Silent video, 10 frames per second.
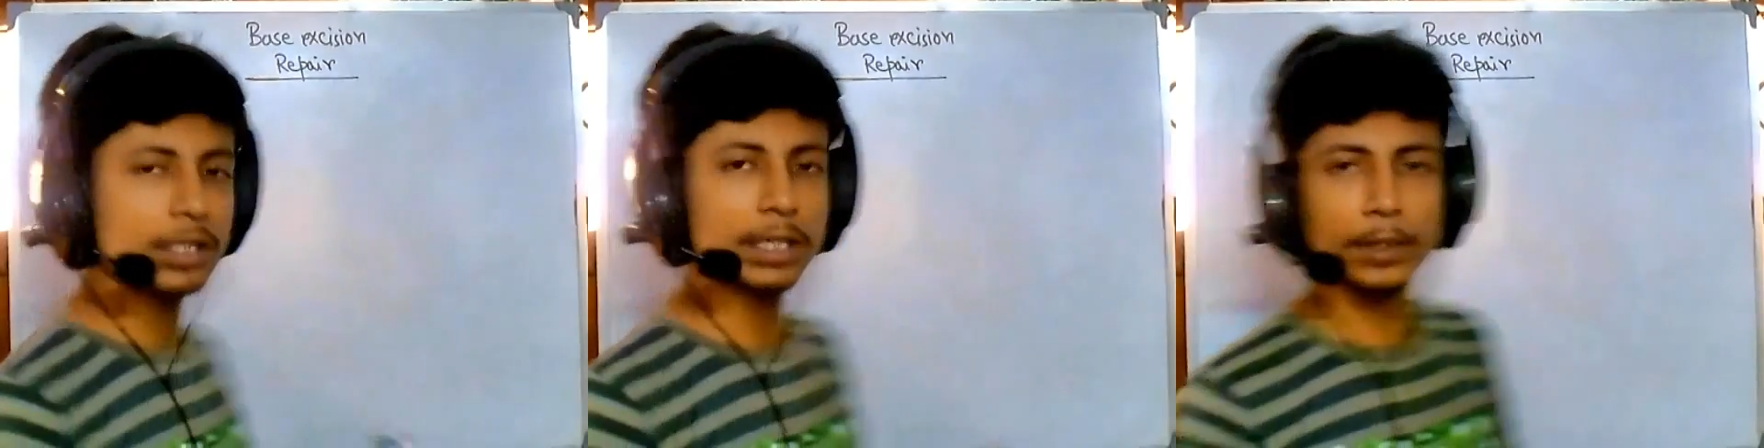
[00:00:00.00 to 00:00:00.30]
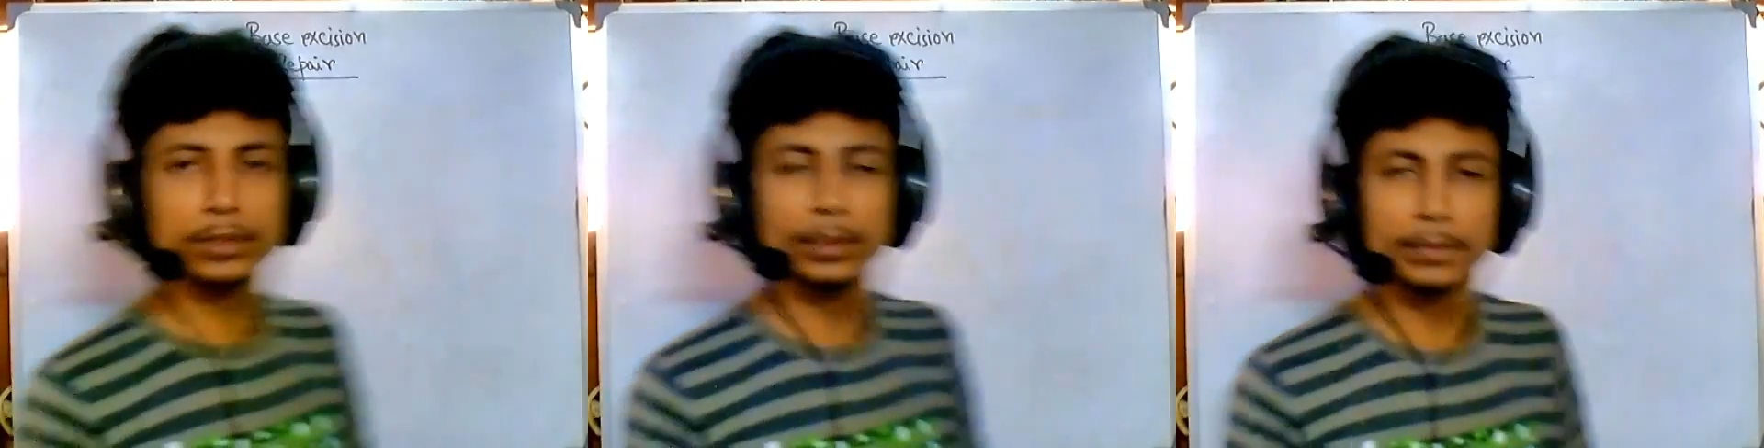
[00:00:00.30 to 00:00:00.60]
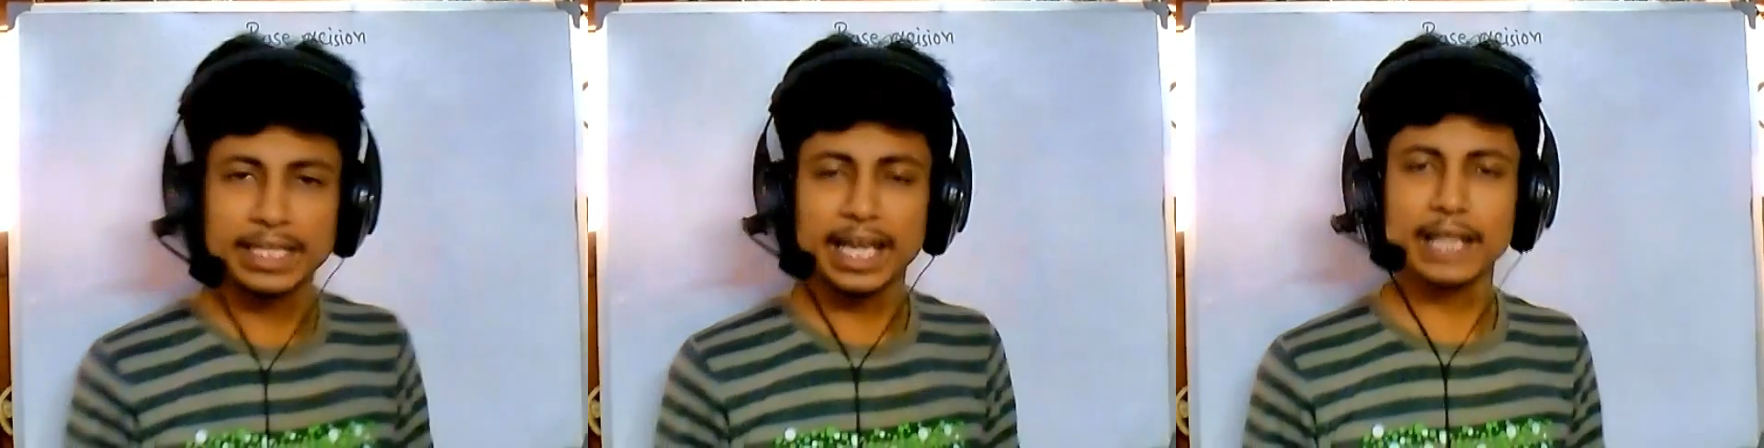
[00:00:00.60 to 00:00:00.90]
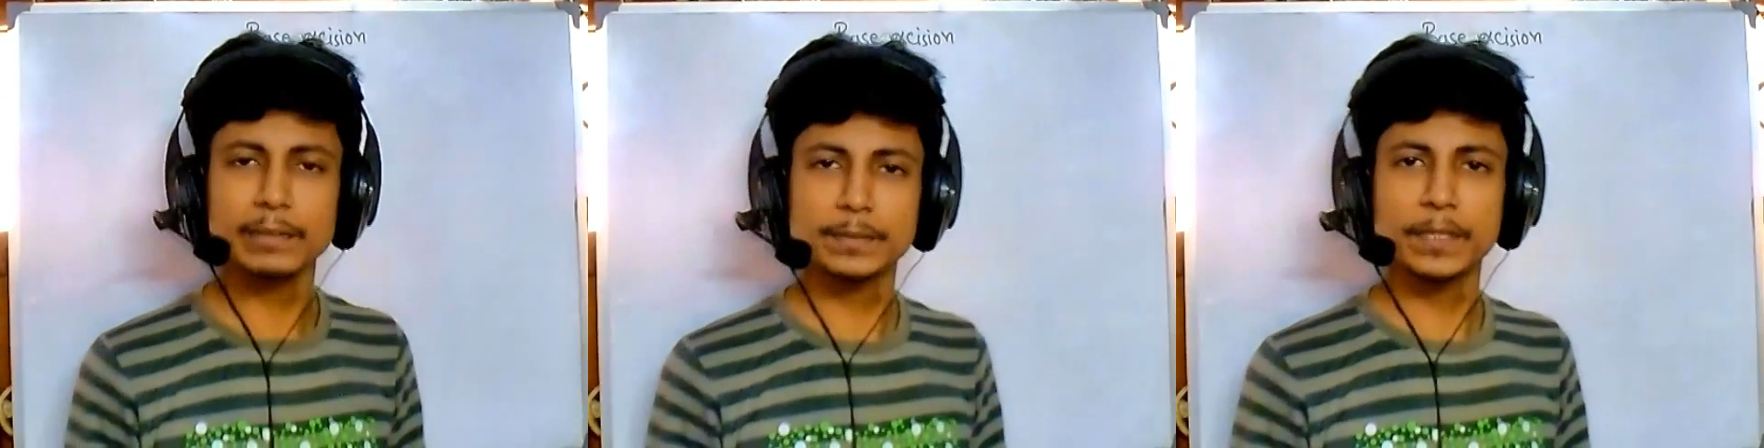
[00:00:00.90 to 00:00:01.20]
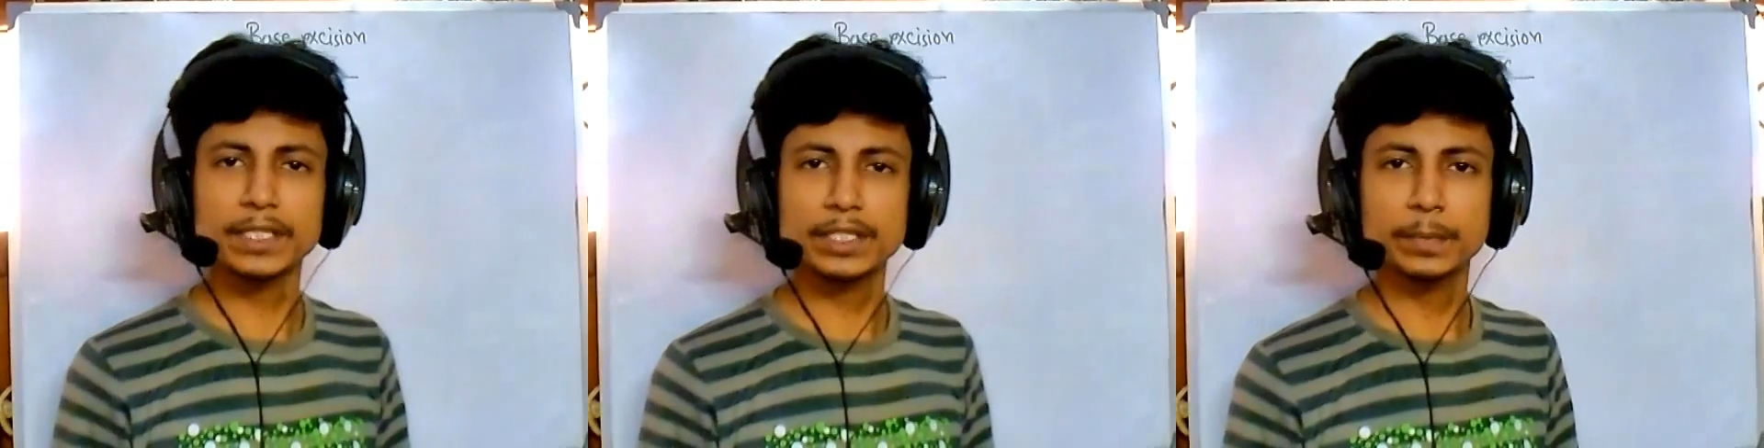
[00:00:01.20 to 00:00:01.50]
about the methyl
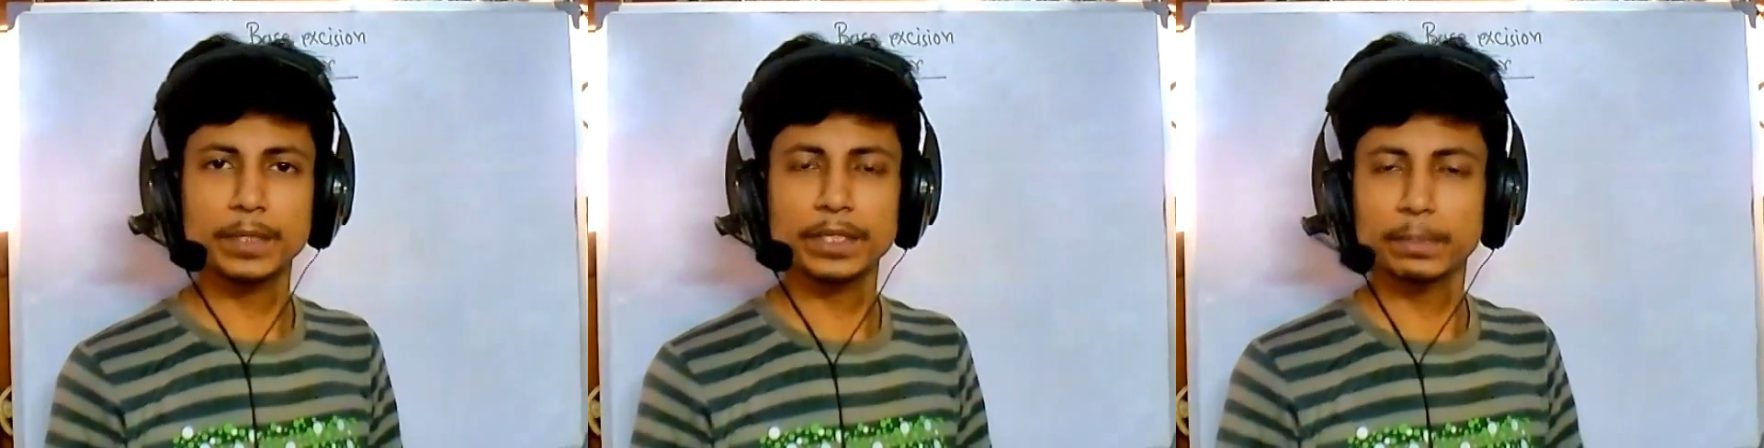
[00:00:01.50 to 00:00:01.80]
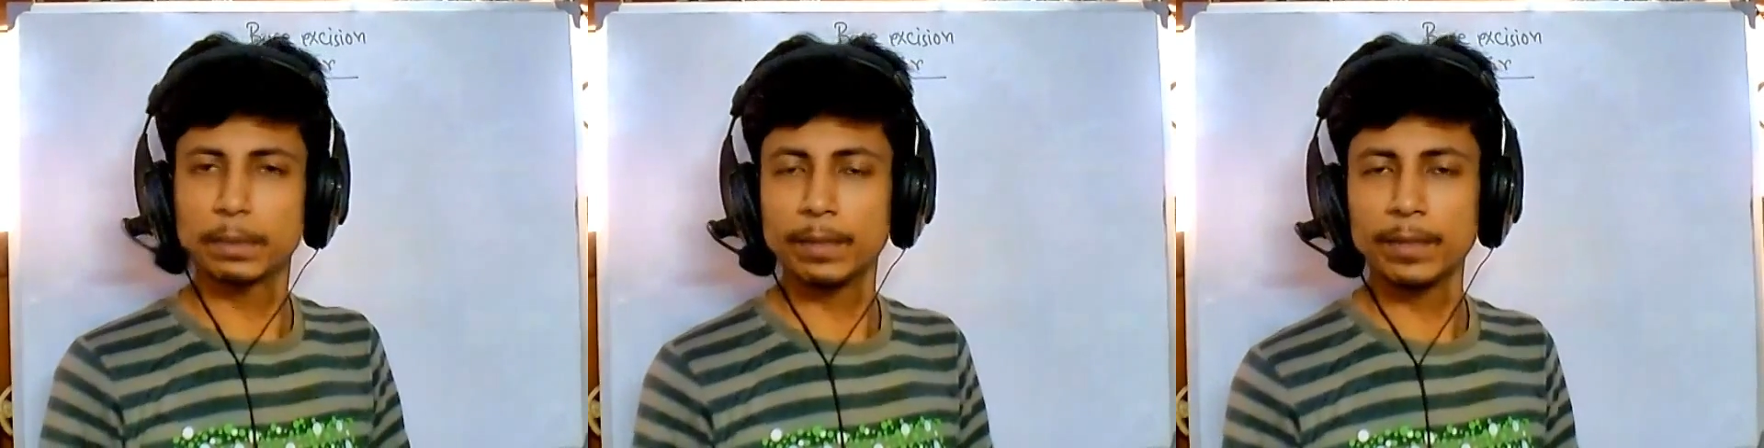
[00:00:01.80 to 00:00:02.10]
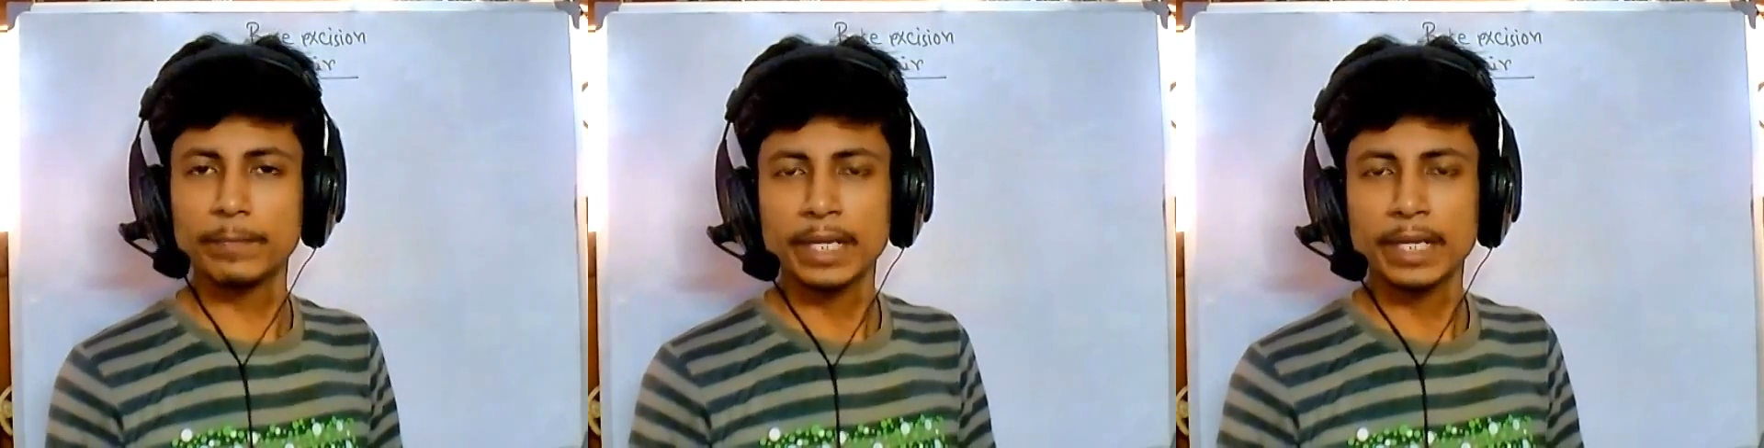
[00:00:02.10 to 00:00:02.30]
mismatch repair remember